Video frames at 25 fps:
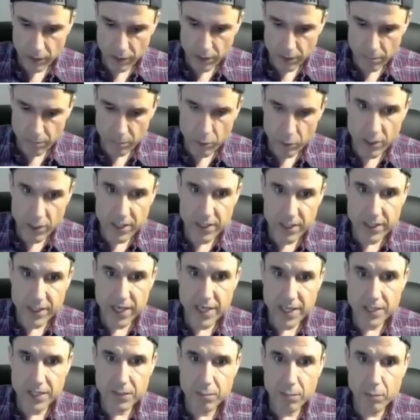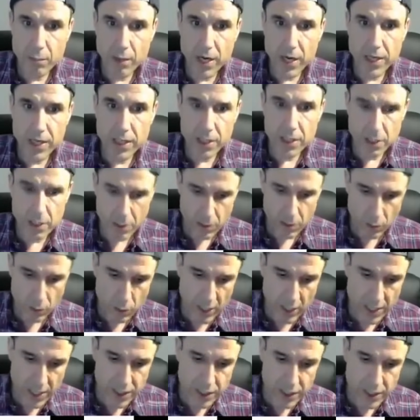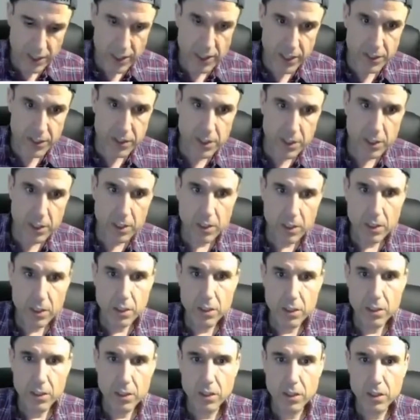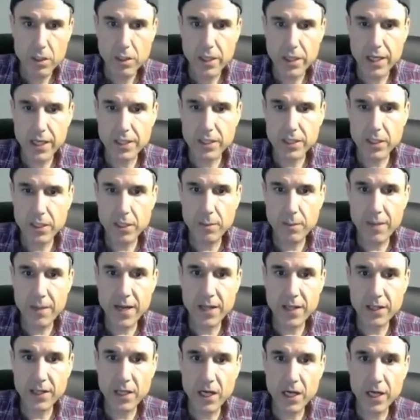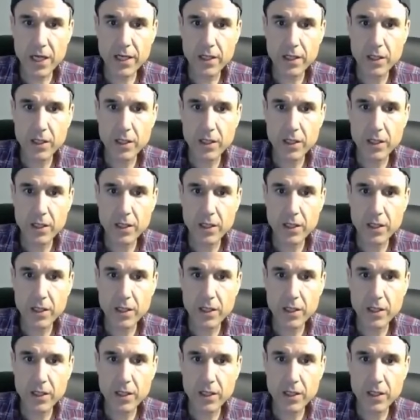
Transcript: We're going to print that sprite. Watch this. At the command